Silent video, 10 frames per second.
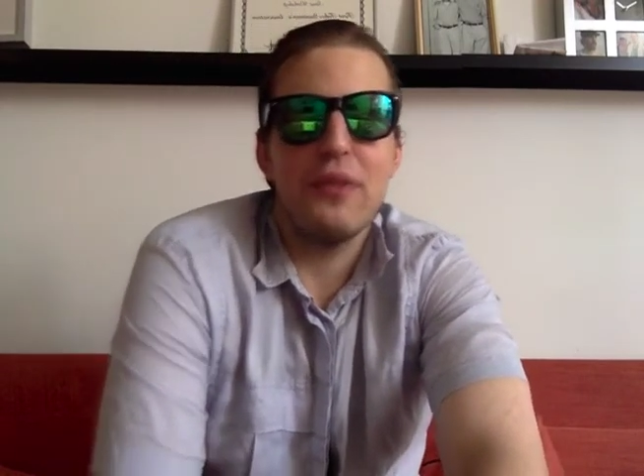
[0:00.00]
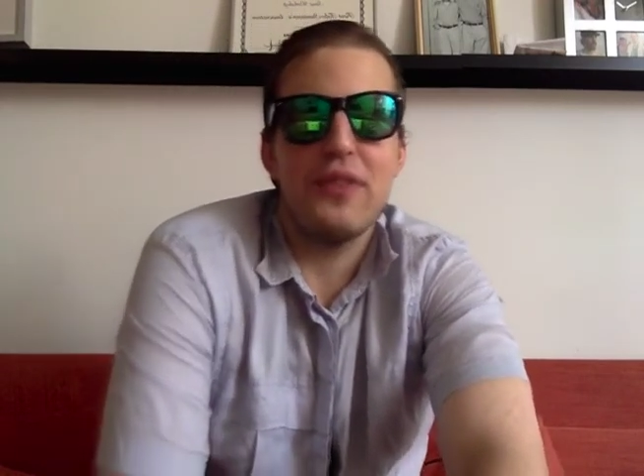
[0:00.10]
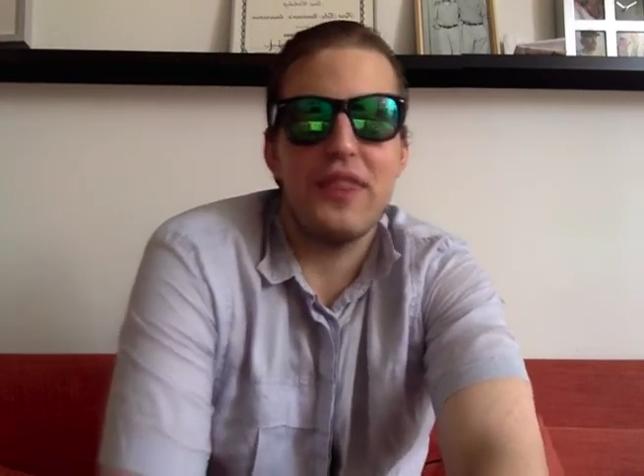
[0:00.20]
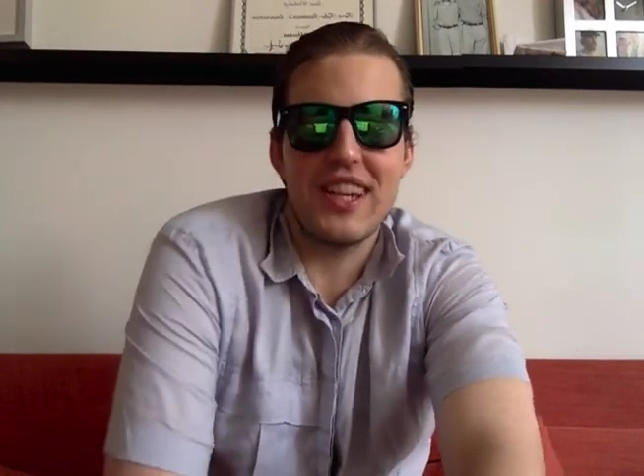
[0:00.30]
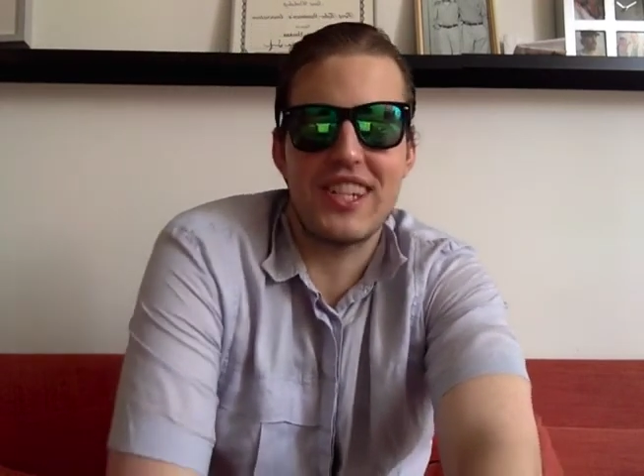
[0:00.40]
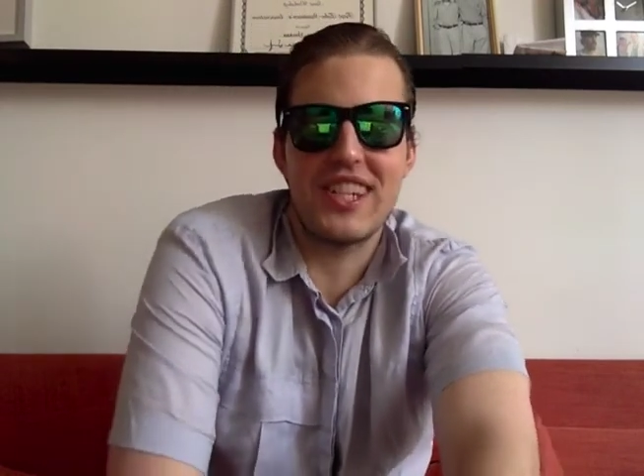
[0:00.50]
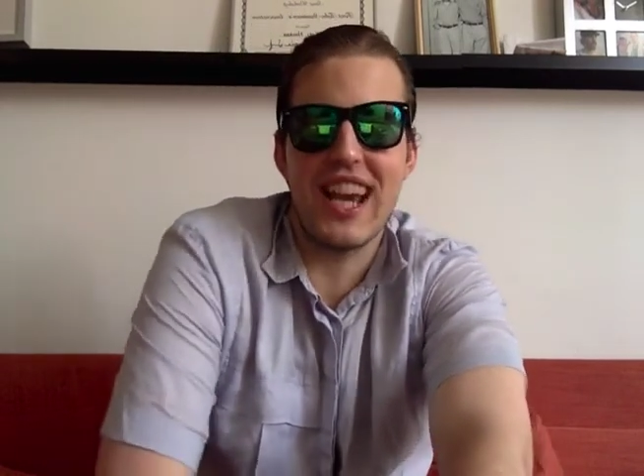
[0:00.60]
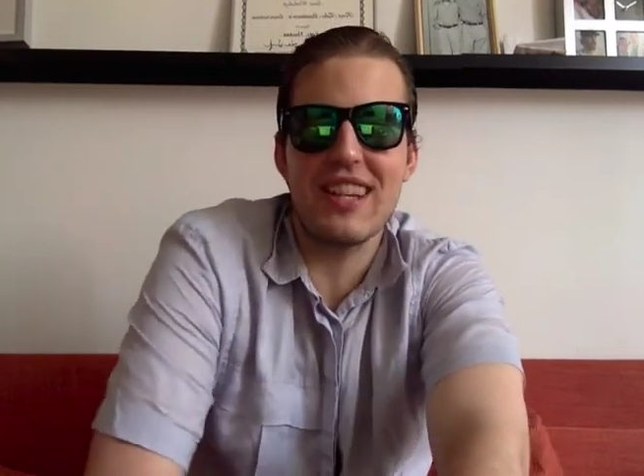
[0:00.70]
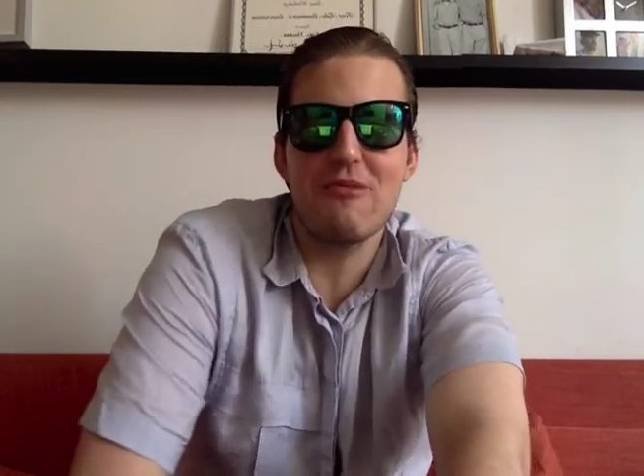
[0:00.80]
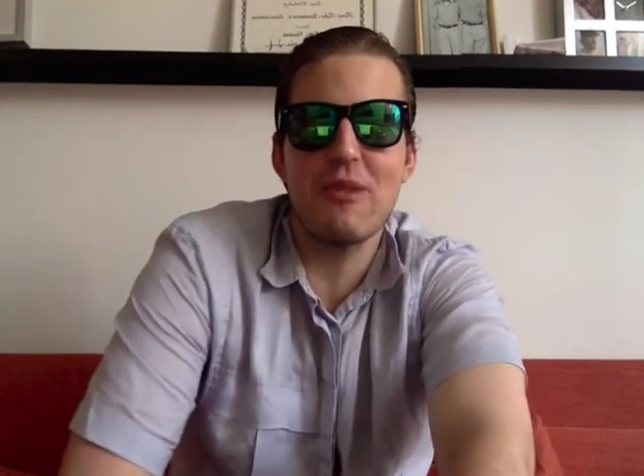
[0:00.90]
fish.
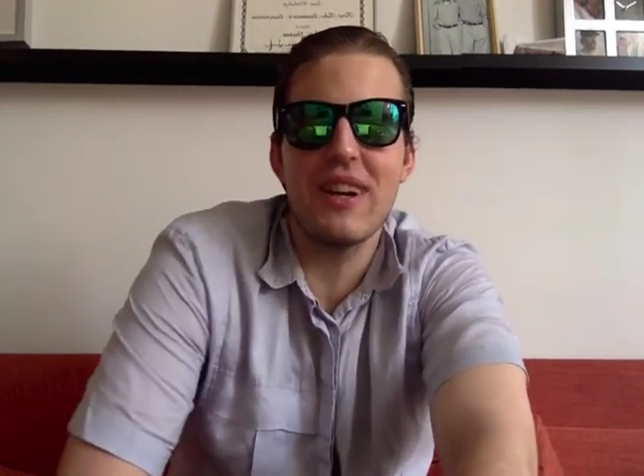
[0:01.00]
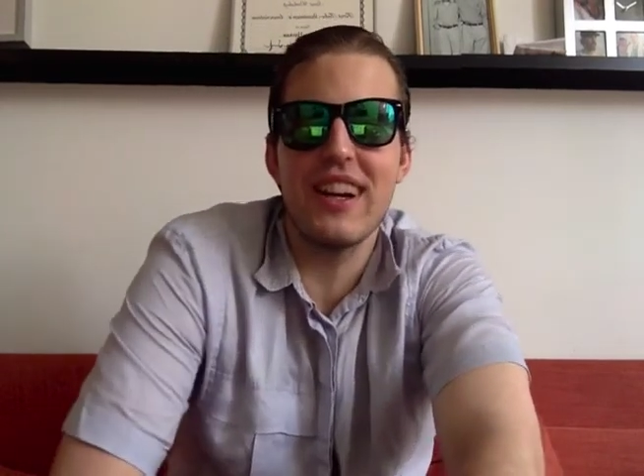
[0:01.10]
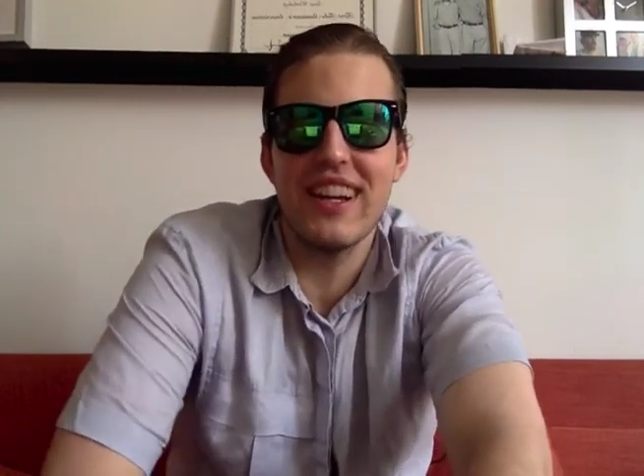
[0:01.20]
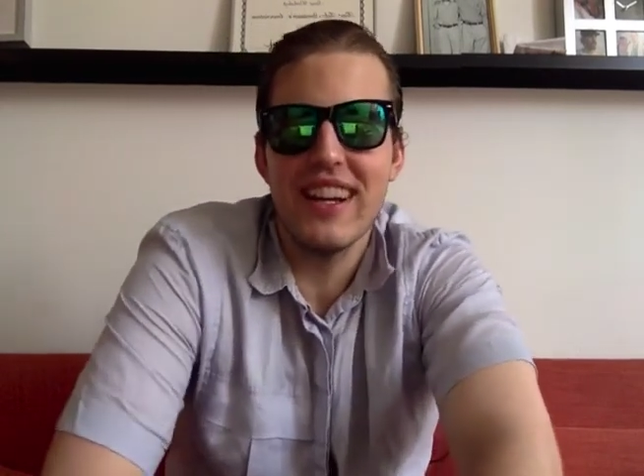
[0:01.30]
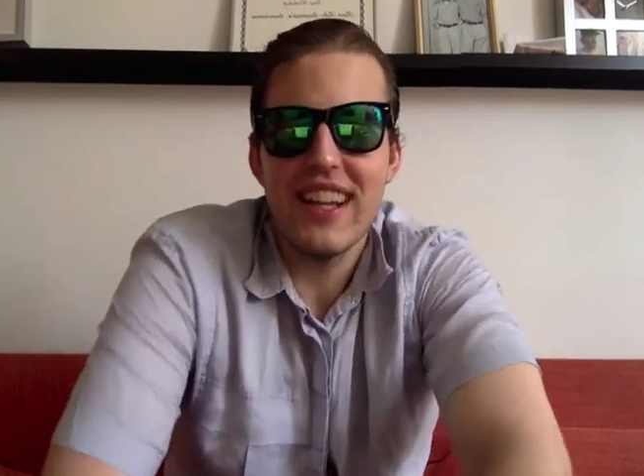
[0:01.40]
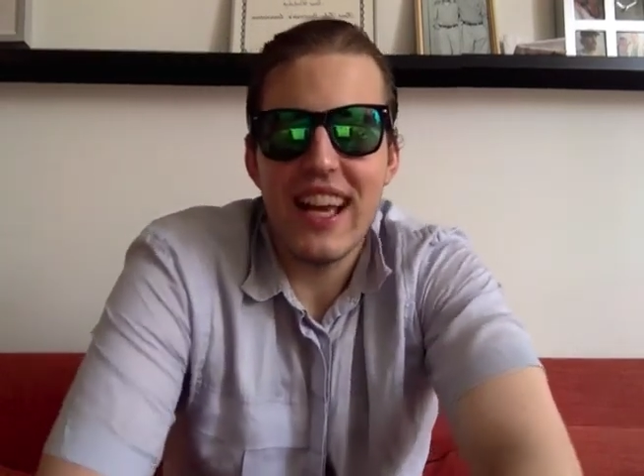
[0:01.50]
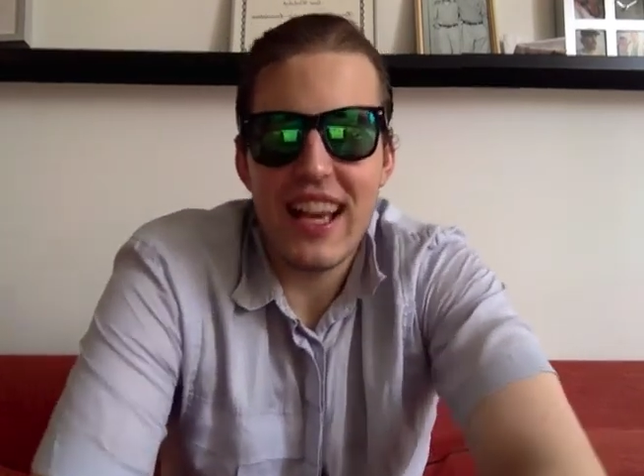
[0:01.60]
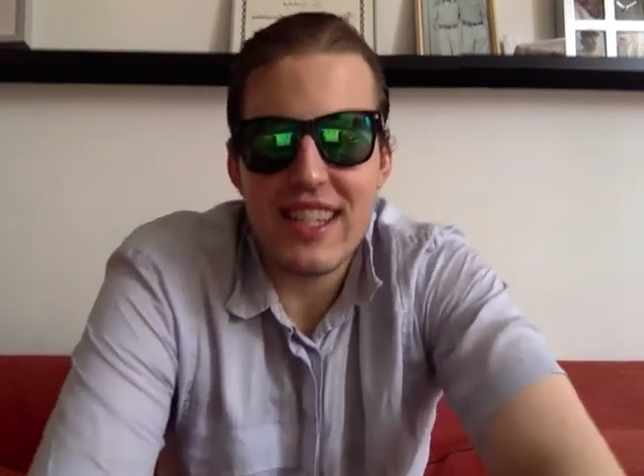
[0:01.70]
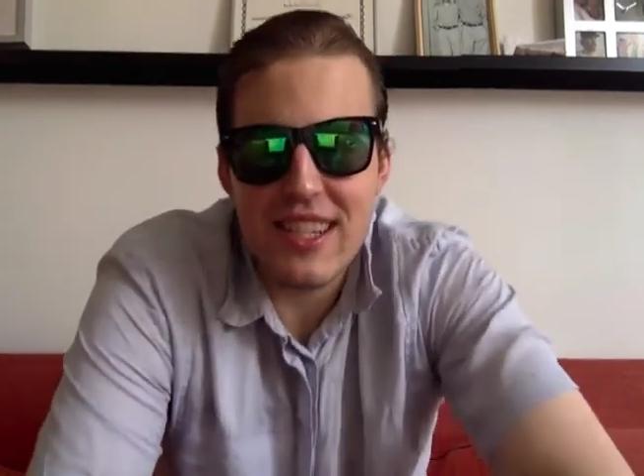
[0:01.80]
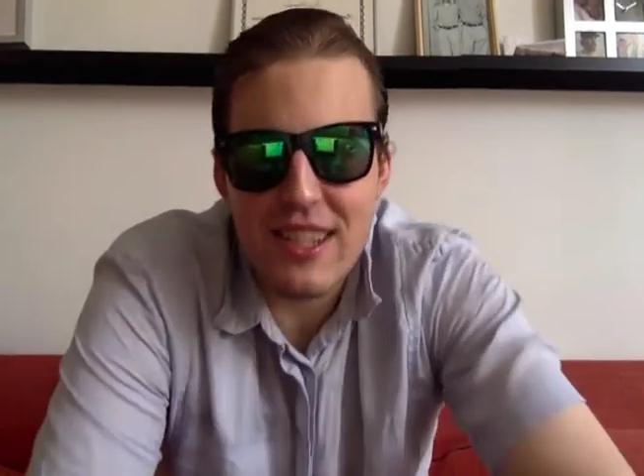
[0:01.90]
As we,
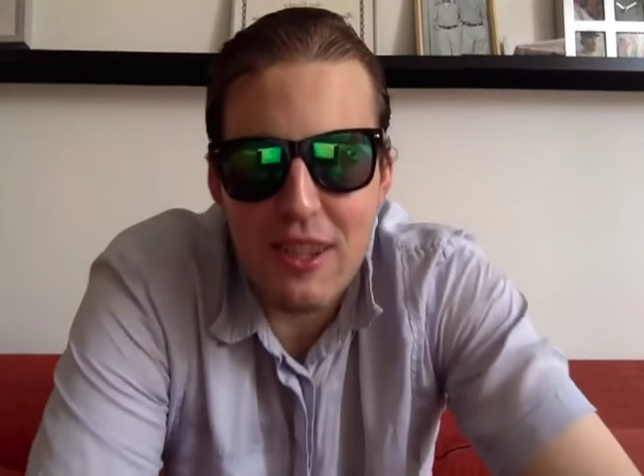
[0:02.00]
as